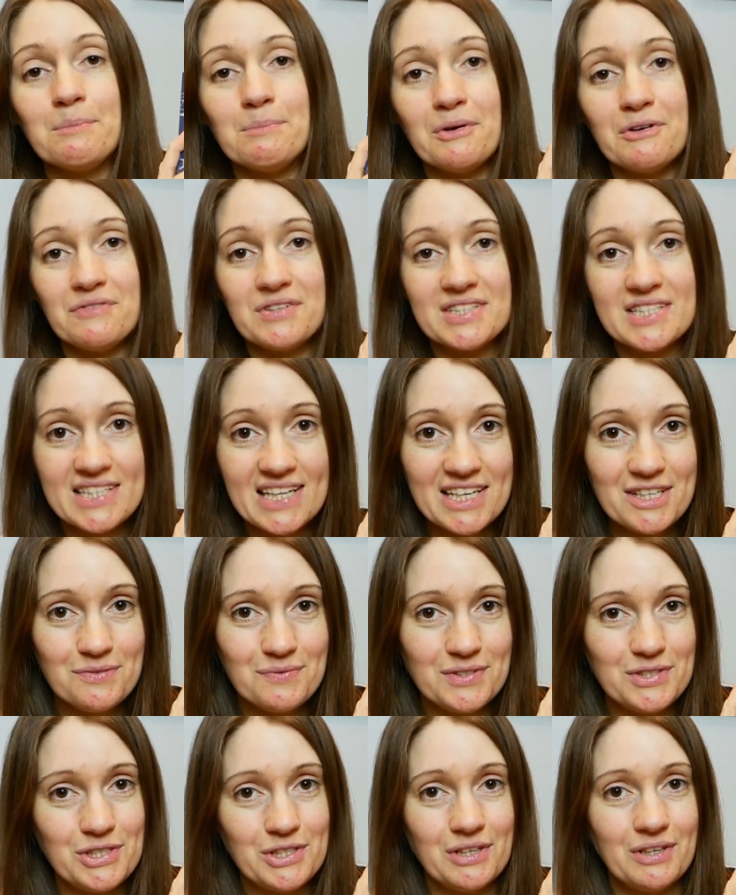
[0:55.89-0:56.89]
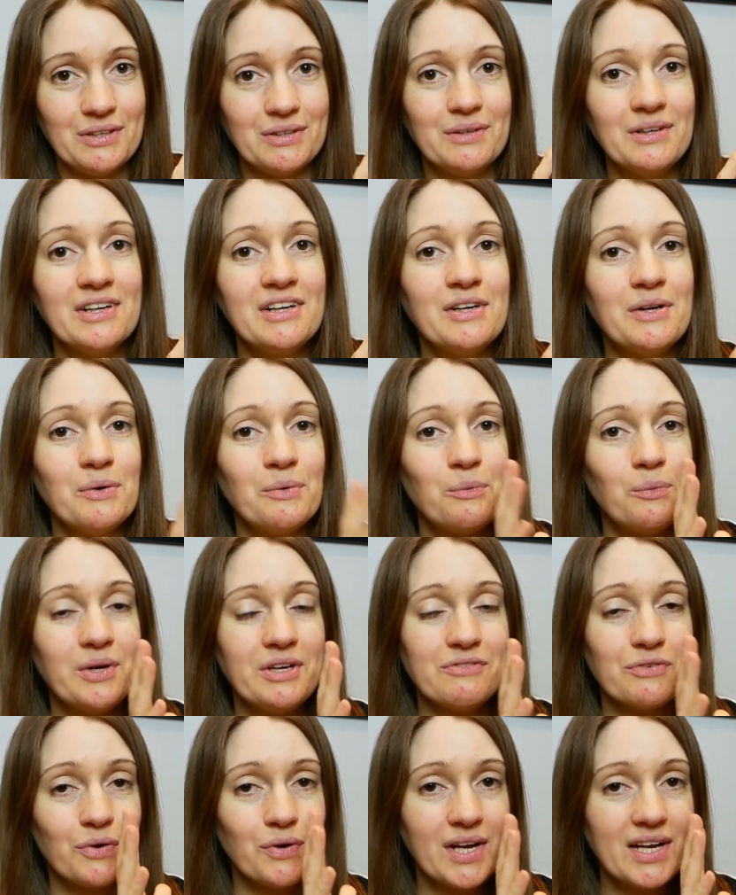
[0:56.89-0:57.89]
But for today's video,
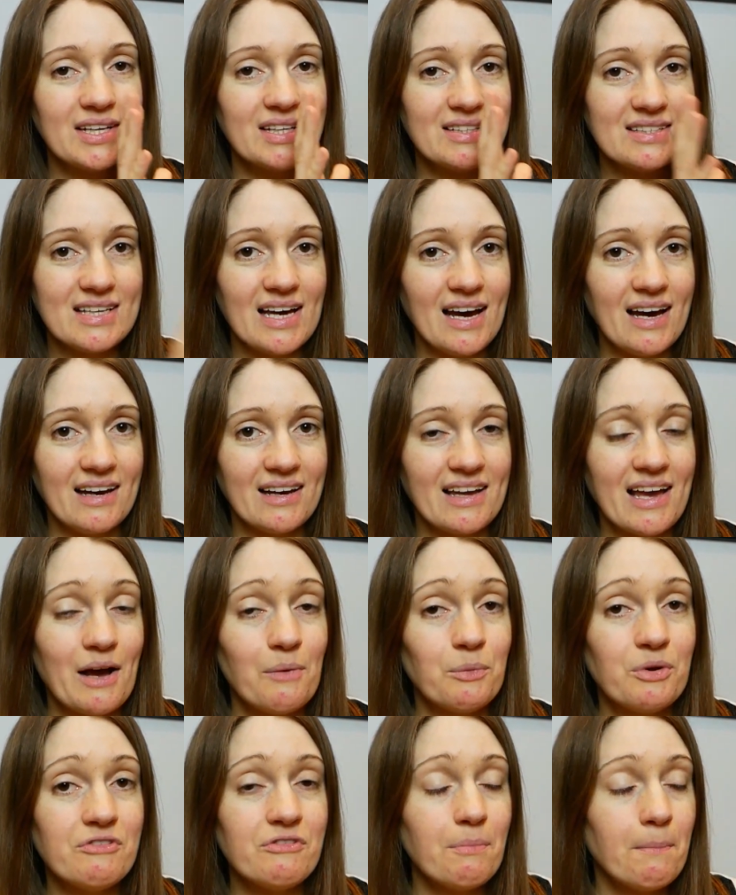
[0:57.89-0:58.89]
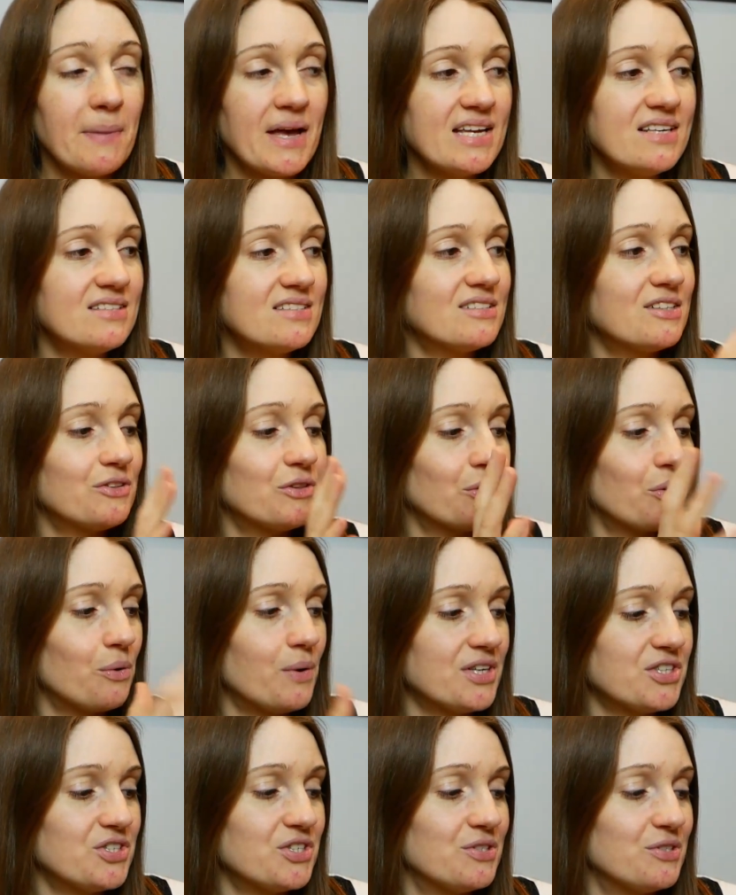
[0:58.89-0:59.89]
we've created a tag and we've based the
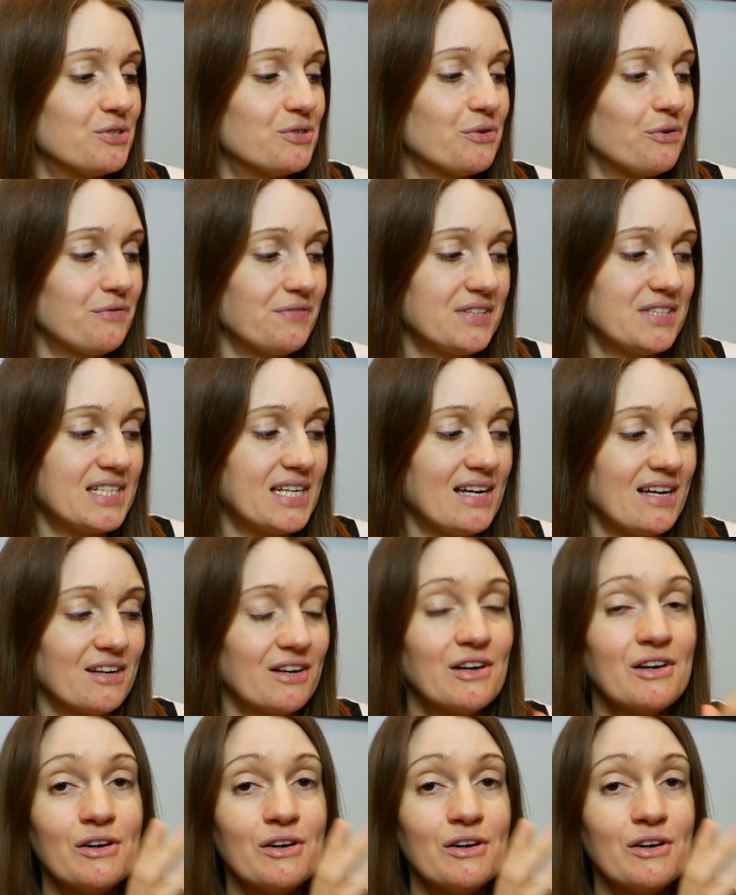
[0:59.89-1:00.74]
questions of the tag